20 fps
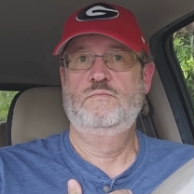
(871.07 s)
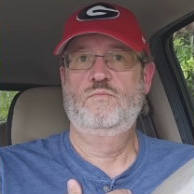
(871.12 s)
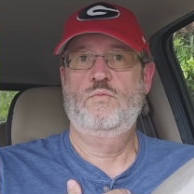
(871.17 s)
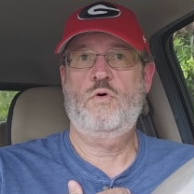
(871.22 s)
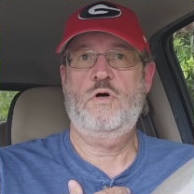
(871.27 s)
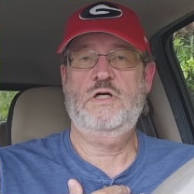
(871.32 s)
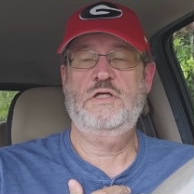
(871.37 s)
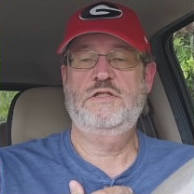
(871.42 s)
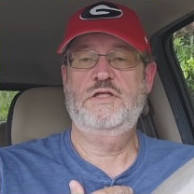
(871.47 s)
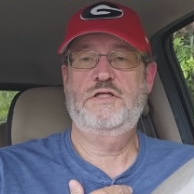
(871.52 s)

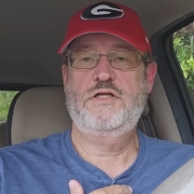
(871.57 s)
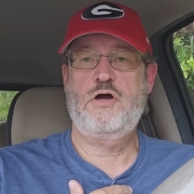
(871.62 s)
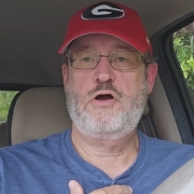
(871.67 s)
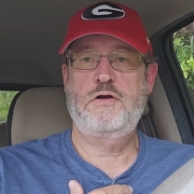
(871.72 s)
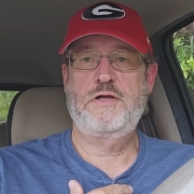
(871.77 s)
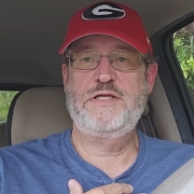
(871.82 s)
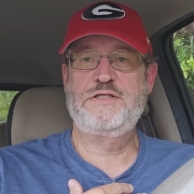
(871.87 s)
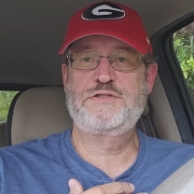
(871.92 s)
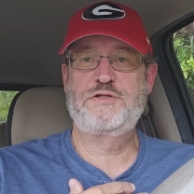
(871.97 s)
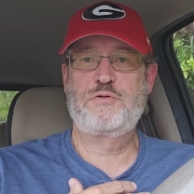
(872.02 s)
Walking the
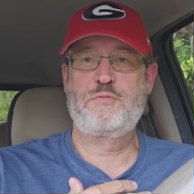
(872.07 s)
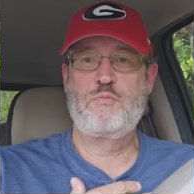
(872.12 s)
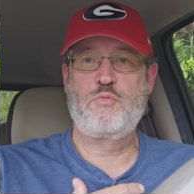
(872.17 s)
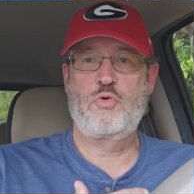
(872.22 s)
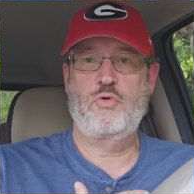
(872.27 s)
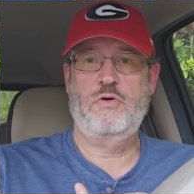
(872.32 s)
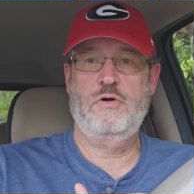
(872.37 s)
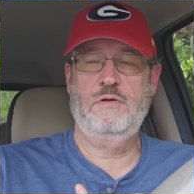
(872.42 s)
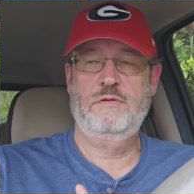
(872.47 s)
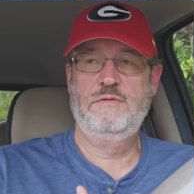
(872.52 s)
doggies a little
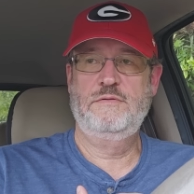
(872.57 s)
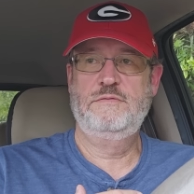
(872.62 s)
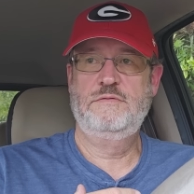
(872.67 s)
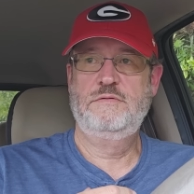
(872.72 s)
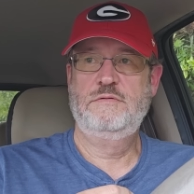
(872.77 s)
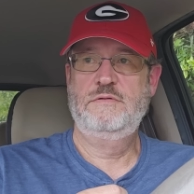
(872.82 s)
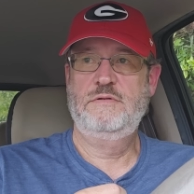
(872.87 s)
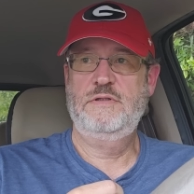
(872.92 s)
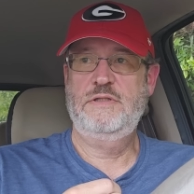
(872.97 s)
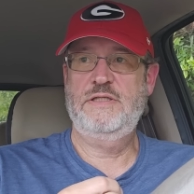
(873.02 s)
more.
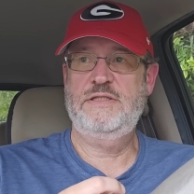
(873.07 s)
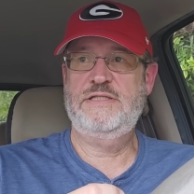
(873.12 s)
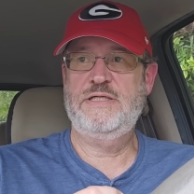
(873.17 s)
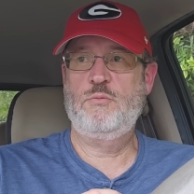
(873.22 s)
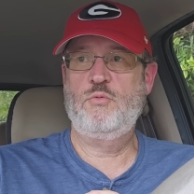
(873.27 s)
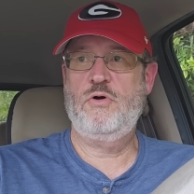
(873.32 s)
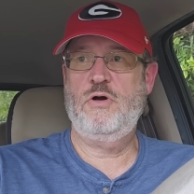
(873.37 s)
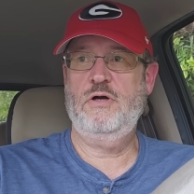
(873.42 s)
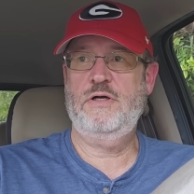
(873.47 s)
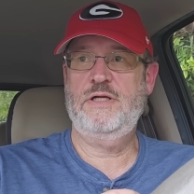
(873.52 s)
Get
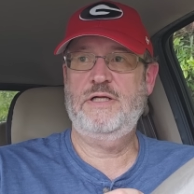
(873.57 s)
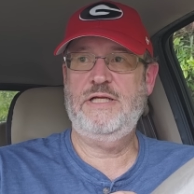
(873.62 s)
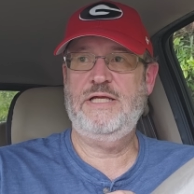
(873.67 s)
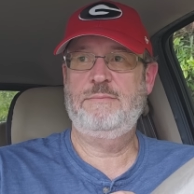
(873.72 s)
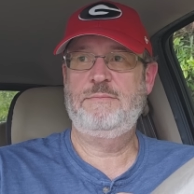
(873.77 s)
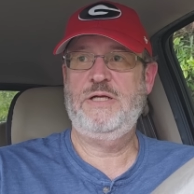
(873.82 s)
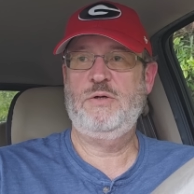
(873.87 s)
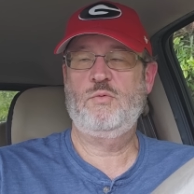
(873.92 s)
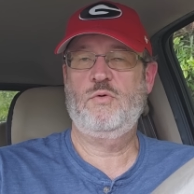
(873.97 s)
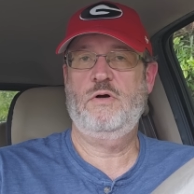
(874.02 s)
them walking,
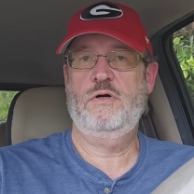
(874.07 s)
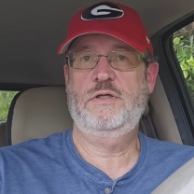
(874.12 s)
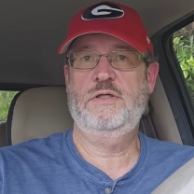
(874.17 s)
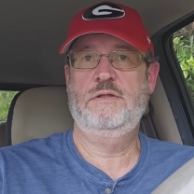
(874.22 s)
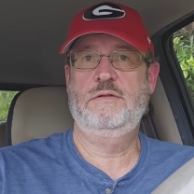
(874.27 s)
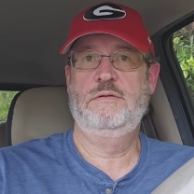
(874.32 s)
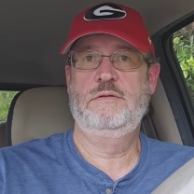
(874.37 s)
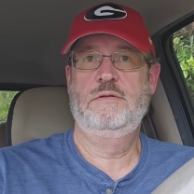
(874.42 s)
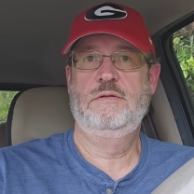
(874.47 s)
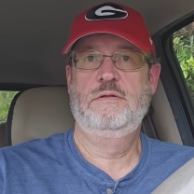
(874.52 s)
get me walking.